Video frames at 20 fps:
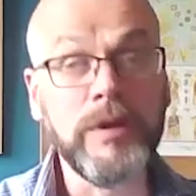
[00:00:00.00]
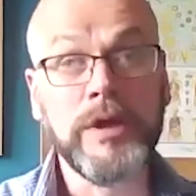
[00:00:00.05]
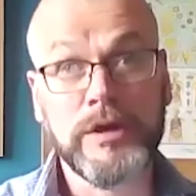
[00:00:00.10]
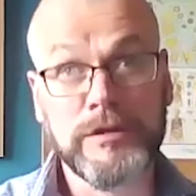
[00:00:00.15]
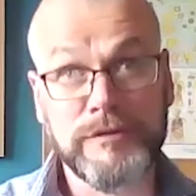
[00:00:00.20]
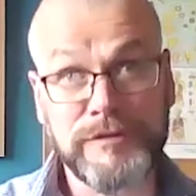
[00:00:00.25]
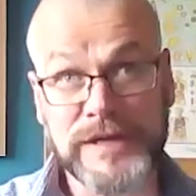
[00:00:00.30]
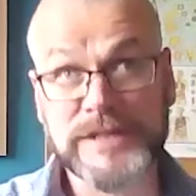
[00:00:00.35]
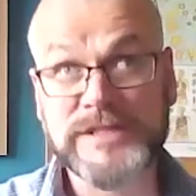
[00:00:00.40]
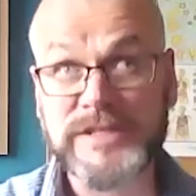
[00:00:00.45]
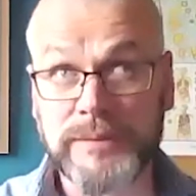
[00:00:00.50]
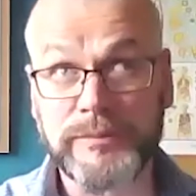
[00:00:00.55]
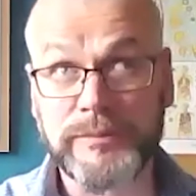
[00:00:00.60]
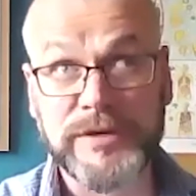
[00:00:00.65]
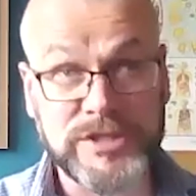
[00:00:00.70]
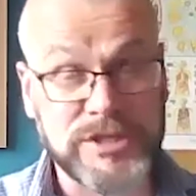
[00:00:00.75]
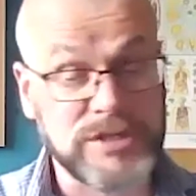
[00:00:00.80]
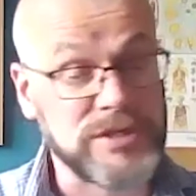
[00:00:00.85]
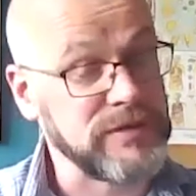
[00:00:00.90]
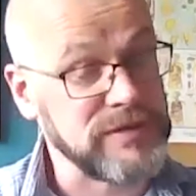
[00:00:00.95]
first thing we
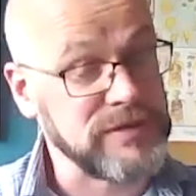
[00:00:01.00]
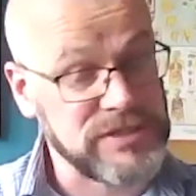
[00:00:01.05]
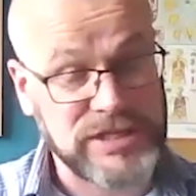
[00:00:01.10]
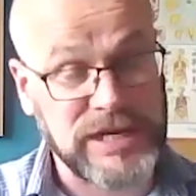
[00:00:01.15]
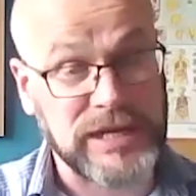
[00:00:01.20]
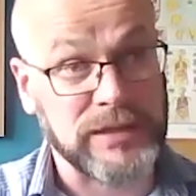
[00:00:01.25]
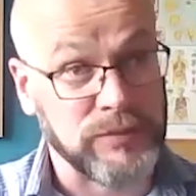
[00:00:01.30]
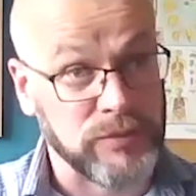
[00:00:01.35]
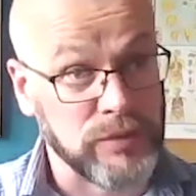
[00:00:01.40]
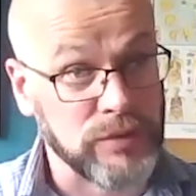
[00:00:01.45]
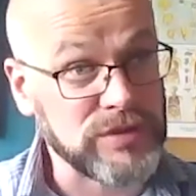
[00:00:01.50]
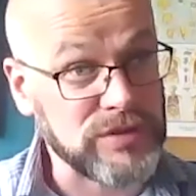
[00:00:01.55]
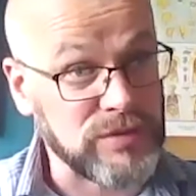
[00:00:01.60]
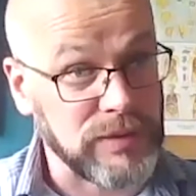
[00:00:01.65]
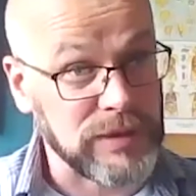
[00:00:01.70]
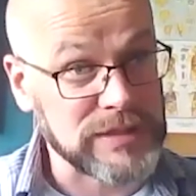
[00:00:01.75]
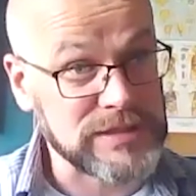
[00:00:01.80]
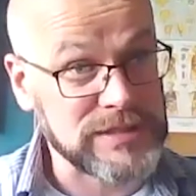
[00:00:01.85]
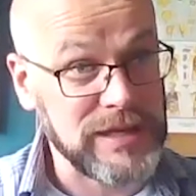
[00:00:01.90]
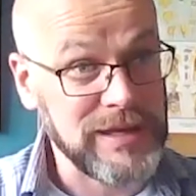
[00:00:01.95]
should do is check the water
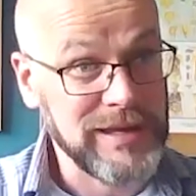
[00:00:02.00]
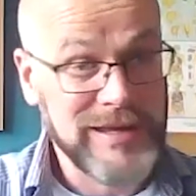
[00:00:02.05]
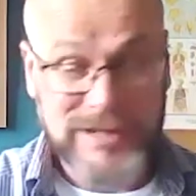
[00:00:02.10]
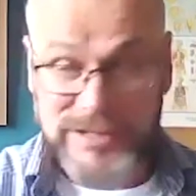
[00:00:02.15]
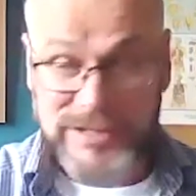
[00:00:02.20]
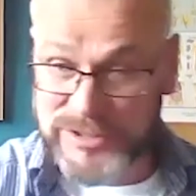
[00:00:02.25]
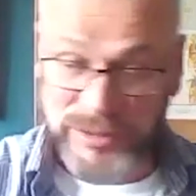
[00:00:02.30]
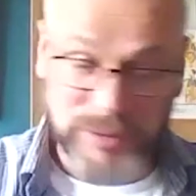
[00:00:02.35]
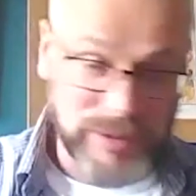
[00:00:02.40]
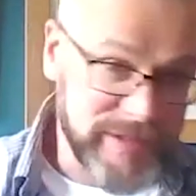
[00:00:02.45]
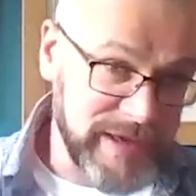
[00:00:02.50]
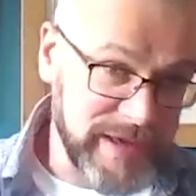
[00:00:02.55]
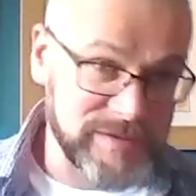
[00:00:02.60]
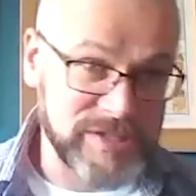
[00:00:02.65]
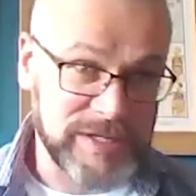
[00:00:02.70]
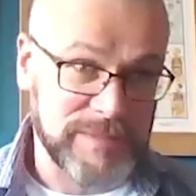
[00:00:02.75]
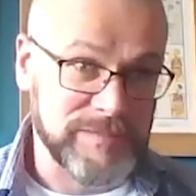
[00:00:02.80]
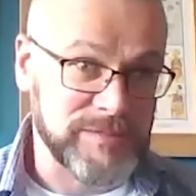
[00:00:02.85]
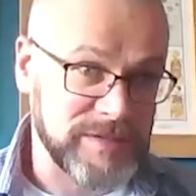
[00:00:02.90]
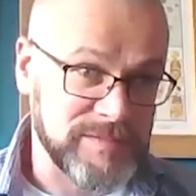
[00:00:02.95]
quality, because all of those
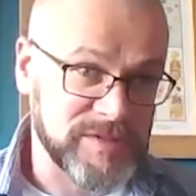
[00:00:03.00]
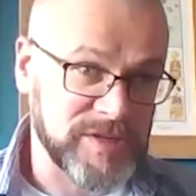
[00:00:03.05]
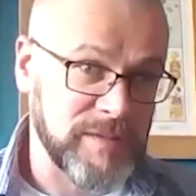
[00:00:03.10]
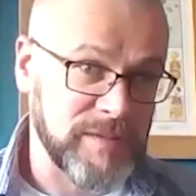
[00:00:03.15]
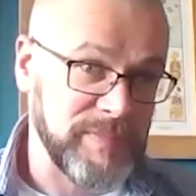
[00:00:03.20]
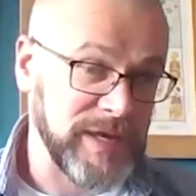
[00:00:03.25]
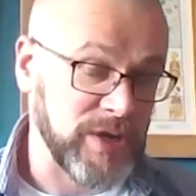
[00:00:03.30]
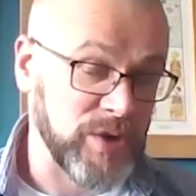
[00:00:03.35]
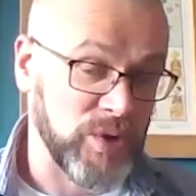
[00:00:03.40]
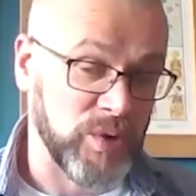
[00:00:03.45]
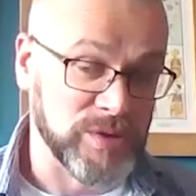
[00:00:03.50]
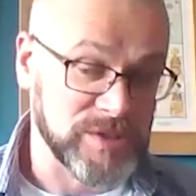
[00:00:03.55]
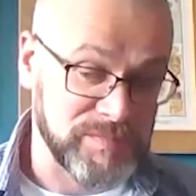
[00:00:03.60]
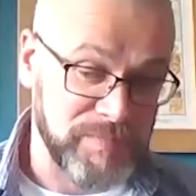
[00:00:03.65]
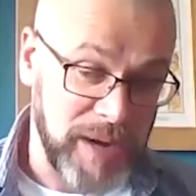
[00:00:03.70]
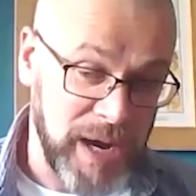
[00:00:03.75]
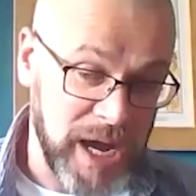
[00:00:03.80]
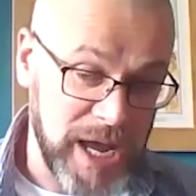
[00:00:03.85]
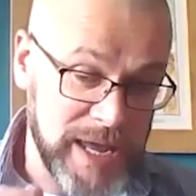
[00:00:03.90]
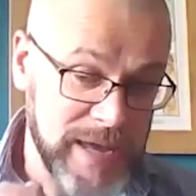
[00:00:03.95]
symptoms can be caused
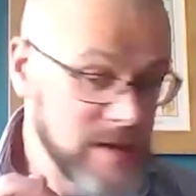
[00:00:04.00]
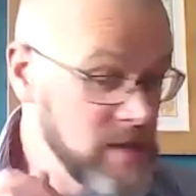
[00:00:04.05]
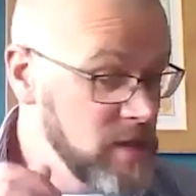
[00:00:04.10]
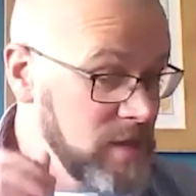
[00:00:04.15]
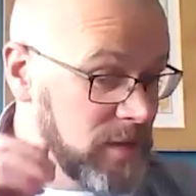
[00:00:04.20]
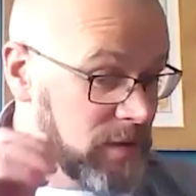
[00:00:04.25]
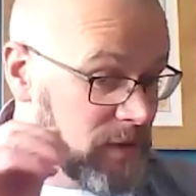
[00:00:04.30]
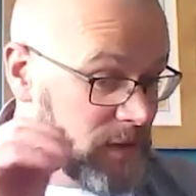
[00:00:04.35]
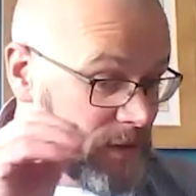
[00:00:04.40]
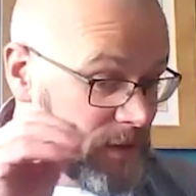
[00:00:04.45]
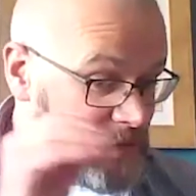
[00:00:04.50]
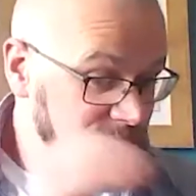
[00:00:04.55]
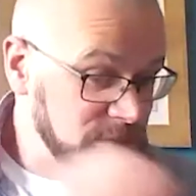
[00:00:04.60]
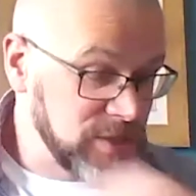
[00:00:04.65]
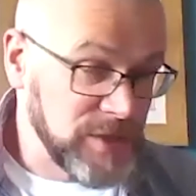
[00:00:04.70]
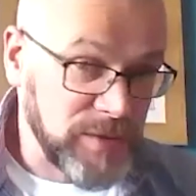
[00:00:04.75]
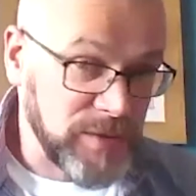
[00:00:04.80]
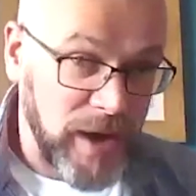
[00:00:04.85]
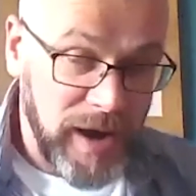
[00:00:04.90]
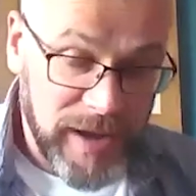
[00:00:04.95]
by
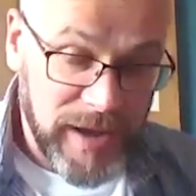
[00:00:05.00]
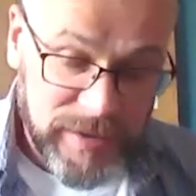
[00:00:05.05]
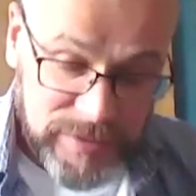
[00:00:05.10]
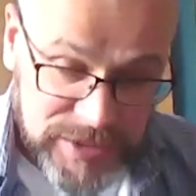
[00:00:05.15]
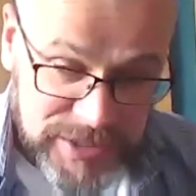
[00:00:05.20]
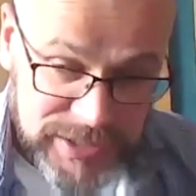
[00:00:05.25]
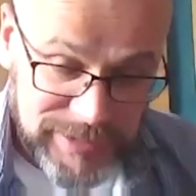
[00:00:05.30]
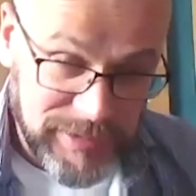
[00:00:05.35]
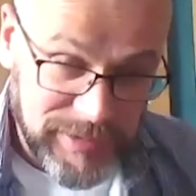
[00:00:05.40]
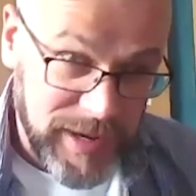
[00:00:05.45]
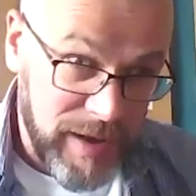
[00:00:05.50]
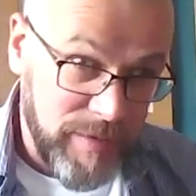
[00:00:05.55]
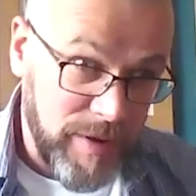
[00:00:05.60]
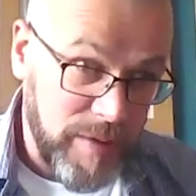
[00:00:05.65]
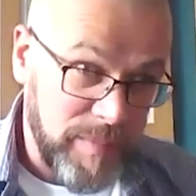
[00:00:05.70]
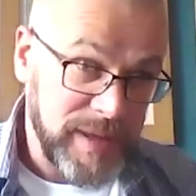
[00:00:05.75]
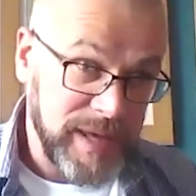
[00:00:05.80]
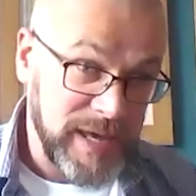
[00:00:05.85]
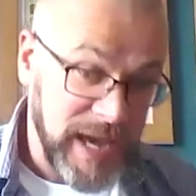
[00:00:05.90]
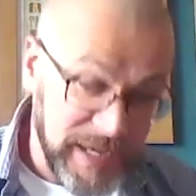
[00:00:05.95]
too high or too low a
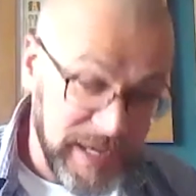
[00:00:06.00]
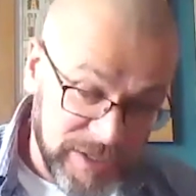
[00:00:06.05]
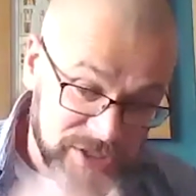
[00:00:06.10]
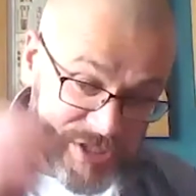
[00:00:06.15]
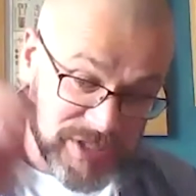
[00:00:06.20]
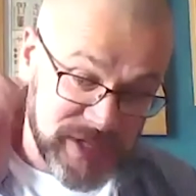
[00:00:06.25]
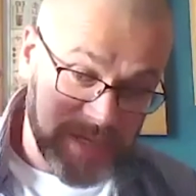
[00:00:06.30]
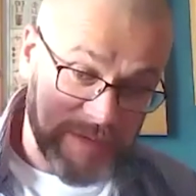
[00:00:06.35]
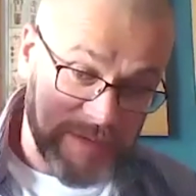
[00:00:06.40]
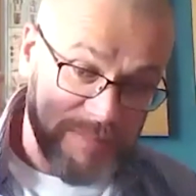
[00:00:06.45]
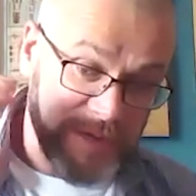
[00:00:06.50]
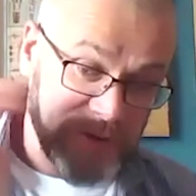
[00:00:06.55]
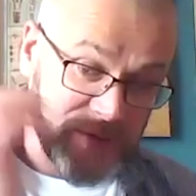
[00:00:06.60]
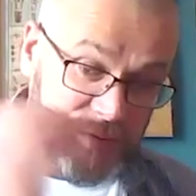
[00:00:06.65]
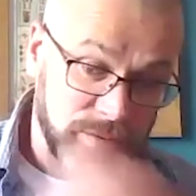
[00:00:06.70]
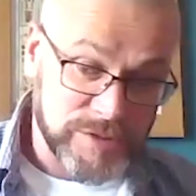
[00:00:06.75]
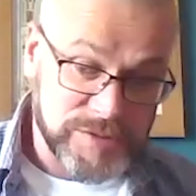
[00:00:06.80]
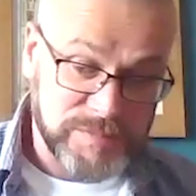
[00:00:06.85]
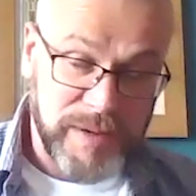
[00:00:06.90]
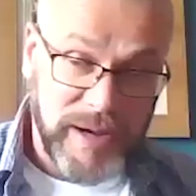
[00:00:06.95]
pH. They can be
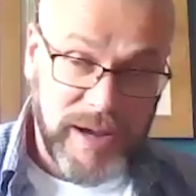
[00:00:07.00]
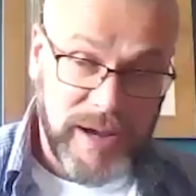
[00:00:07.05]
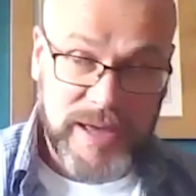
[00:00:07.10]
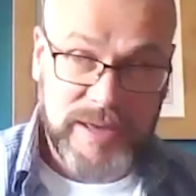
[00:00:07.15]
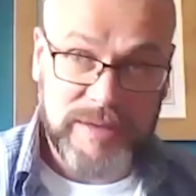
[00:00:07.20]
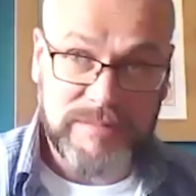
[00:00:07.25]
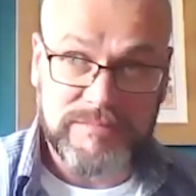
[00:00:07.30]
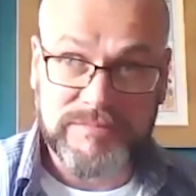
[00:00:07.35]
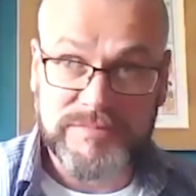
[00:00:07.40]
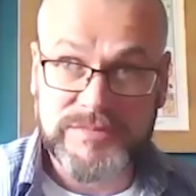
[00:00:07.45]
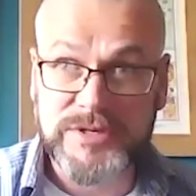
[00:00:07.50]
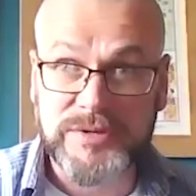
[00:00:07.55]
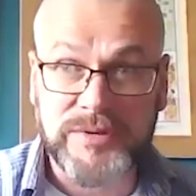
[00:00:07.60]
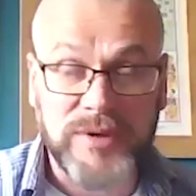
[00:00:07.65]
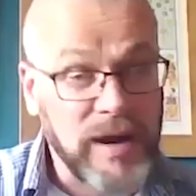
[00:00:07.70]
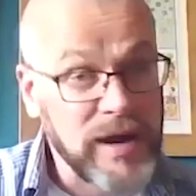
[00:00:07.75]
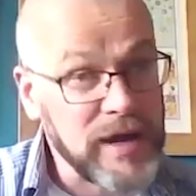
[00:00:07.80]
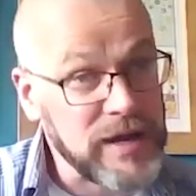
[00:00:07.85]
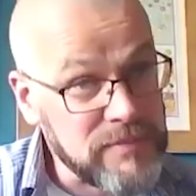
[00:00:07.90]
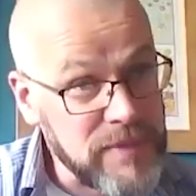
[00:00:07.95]
caused by too
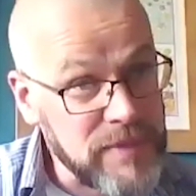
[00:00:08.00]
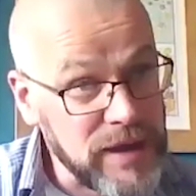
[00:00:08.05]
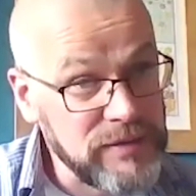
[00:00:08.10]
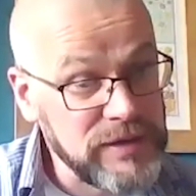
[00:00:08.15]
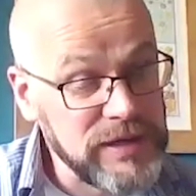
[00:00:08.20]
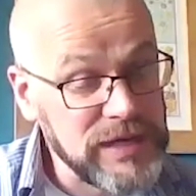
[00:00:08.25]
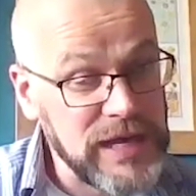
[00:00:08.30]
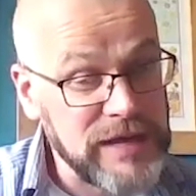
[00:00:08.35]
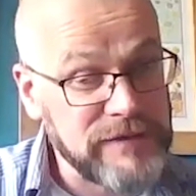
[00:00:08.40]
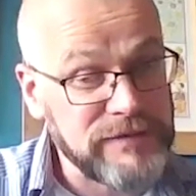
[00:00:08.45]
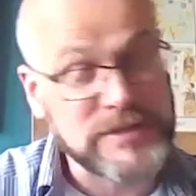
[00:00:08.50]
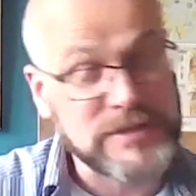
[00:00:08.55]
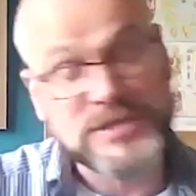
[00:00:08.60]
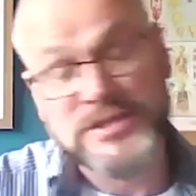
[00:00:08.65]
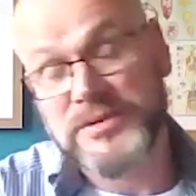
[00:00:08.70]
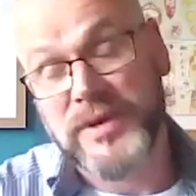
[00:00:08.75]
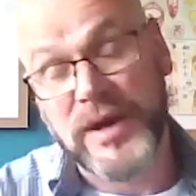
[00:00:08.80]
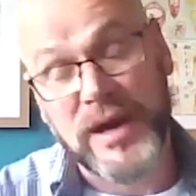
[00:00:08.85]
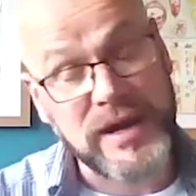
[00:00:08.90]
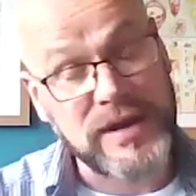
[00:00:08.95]
high an ammonia level, too
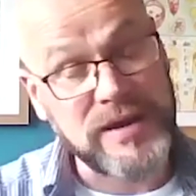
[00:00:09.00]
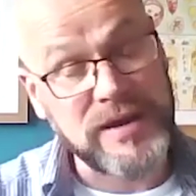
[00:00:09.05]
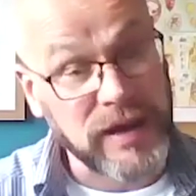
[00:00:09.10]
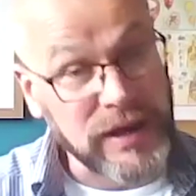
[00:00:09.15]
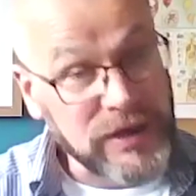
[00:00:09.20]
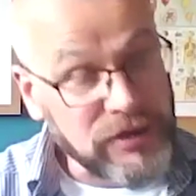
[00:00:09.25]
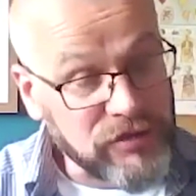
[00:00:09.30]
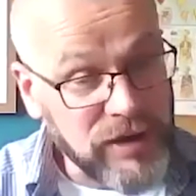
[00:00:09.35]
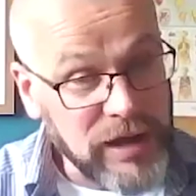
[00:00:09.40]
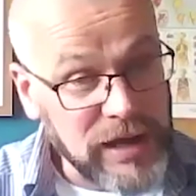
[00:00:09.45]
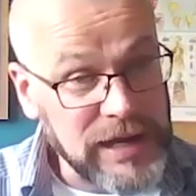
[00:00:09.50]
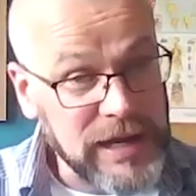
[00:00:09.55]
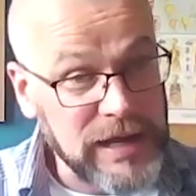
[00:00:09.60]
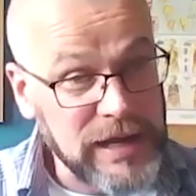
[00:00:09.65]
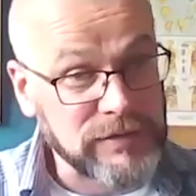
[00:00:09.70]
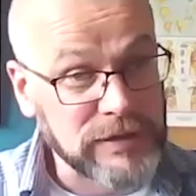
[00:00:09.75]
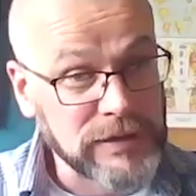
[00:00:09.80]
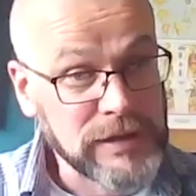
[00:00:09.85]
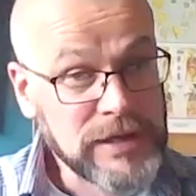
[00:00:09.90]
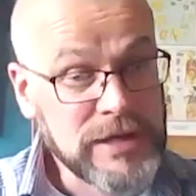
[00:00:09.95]
high a nitrite
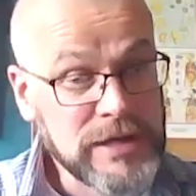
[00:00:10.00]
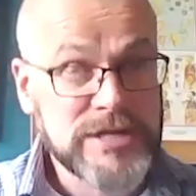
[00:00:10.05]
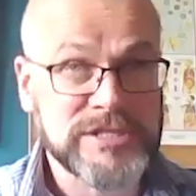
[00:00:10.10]
level.